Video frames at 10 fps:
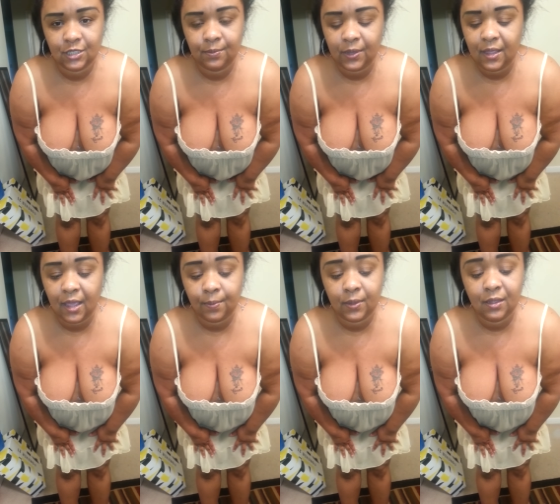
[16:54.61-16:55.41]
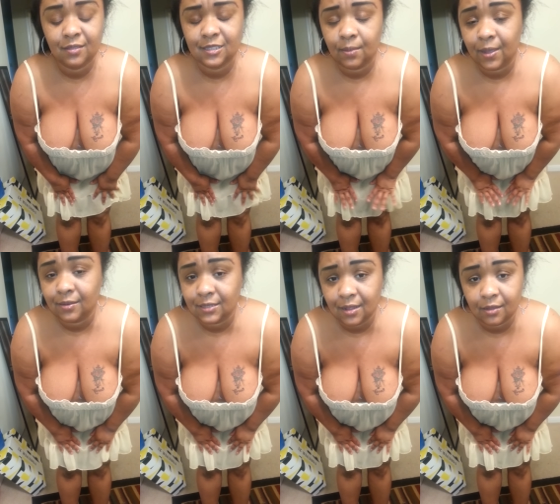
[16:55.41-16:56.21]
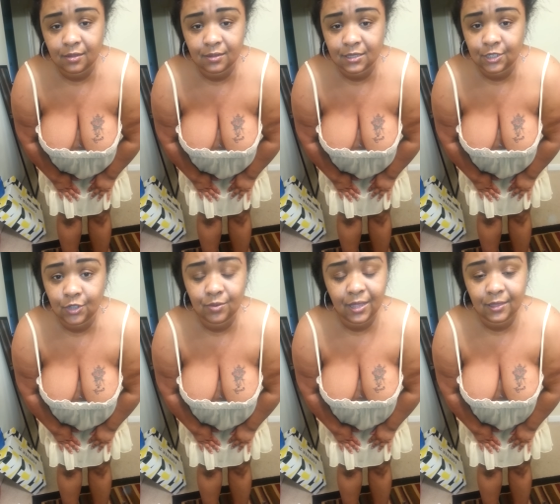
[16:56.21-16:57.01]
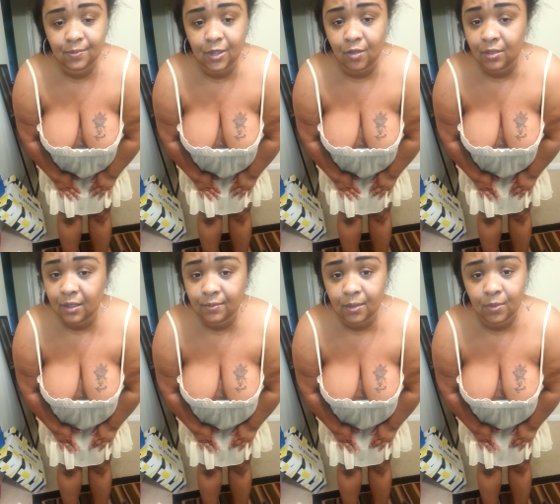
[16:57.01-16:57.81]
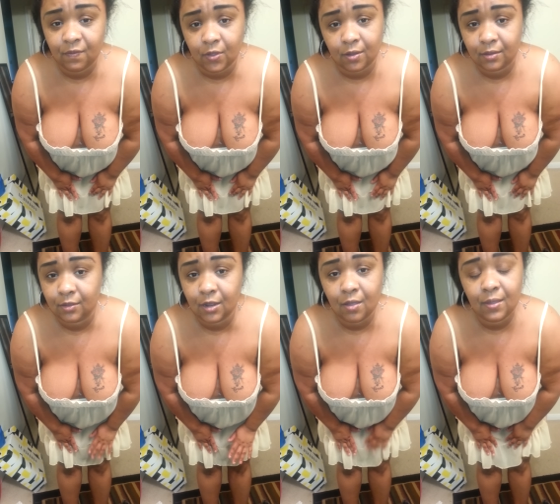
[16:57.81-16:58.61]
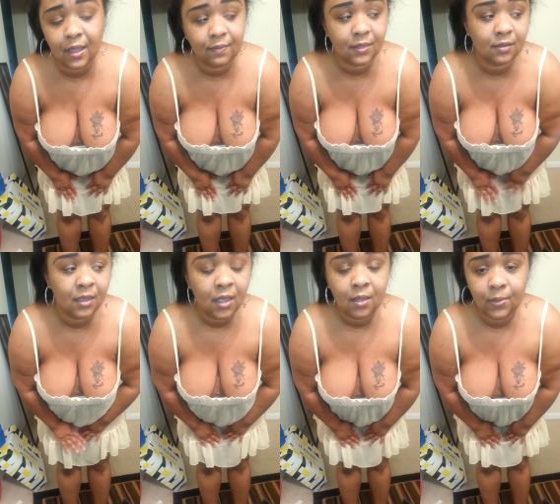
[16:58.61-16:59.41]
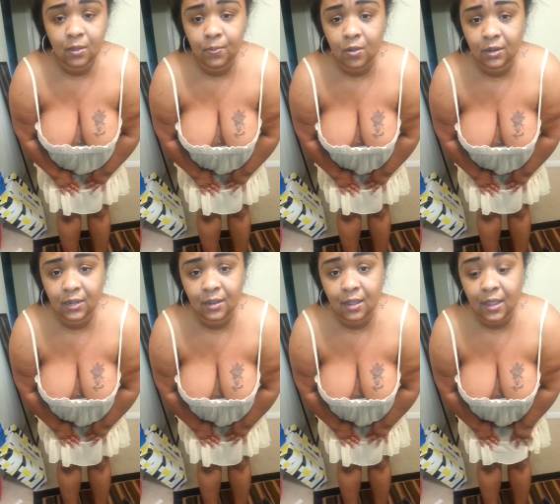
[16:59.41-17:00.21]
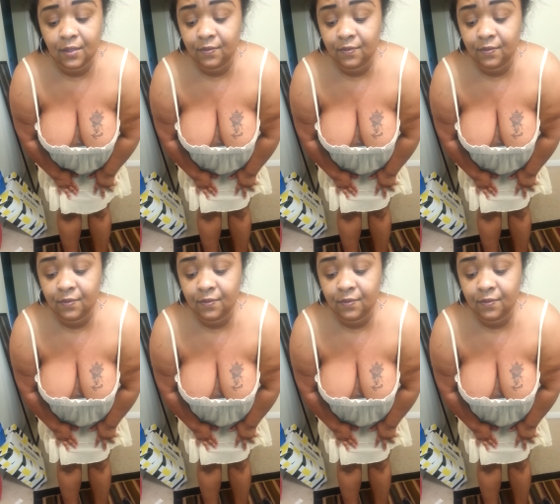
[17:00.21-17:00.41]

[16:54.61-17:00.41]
Be happy. If somebody's not good to you, let them go. Love them apart. You don't have to be a part of their life.